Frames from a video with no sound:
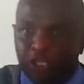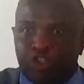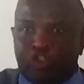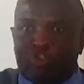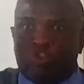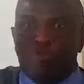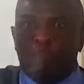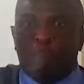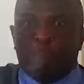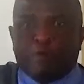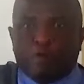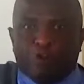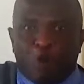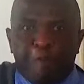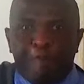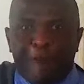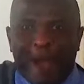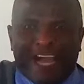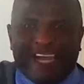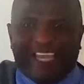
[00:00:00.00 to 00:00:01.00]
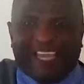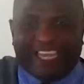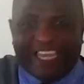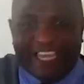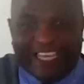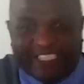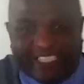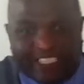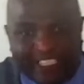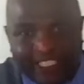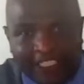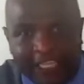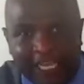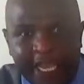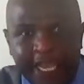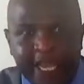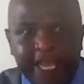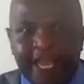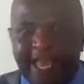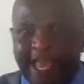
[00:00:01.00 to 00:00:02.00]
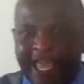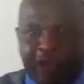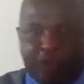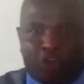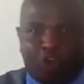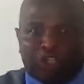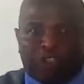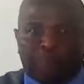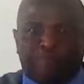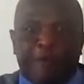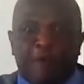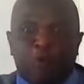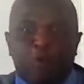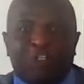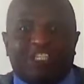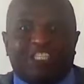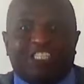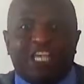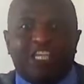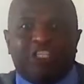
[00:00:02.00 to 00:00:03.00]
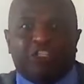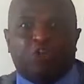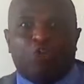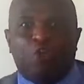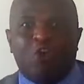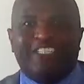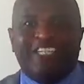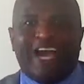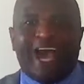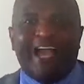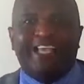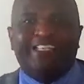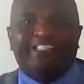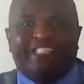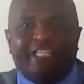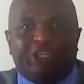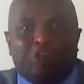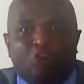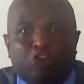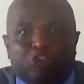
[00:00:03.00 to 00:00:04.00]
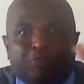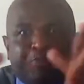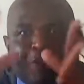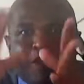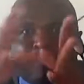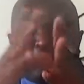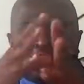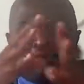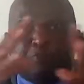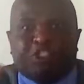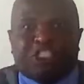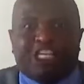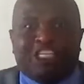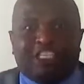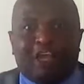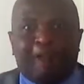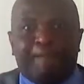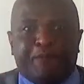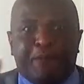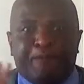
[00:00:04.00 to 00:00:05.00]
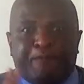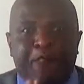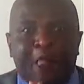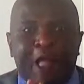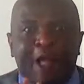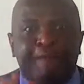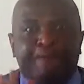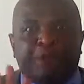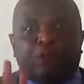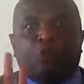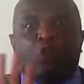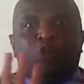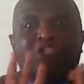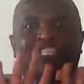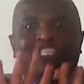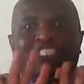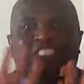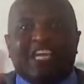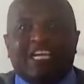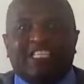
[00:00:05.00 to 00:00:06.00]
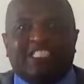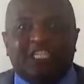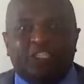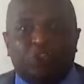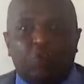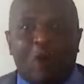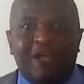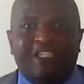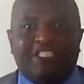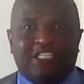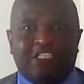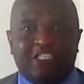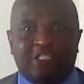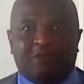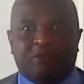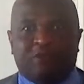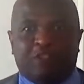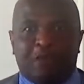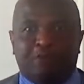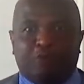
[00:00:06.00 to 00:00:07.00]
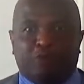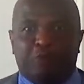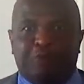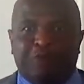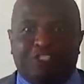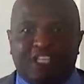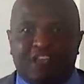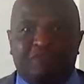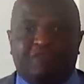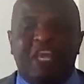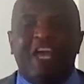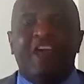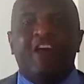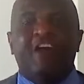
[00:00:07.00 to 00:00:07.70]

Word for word: to propagate a gospel which says God hides the gospel from certain people because he doesn't want them to be saved.